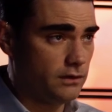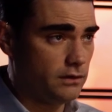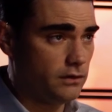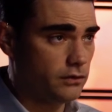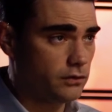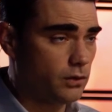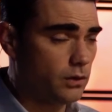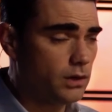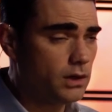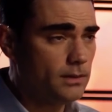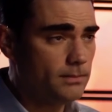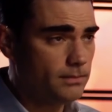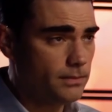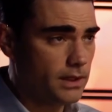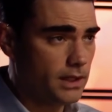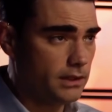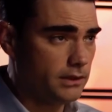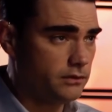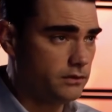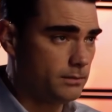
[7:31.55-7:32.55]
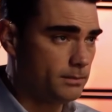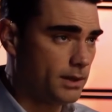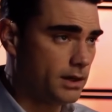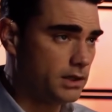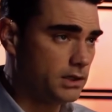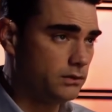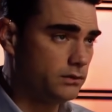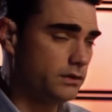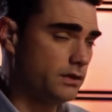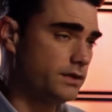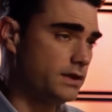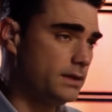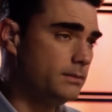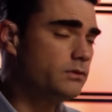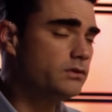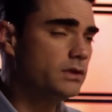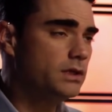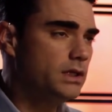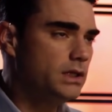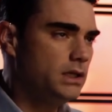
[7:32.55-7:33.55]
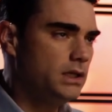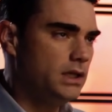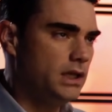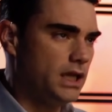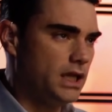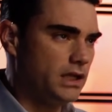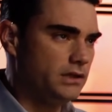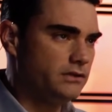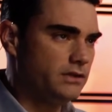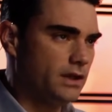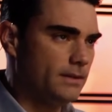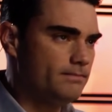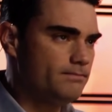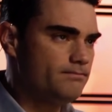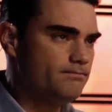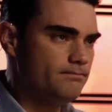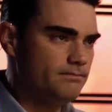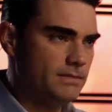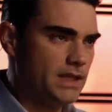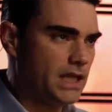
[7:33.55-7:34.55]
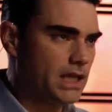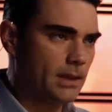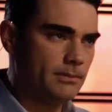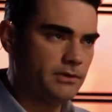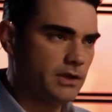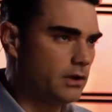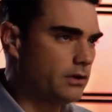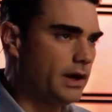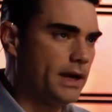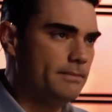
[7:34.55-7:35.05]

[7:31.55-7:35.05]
did the score, at least in part, he used the themes. And uh, it comes out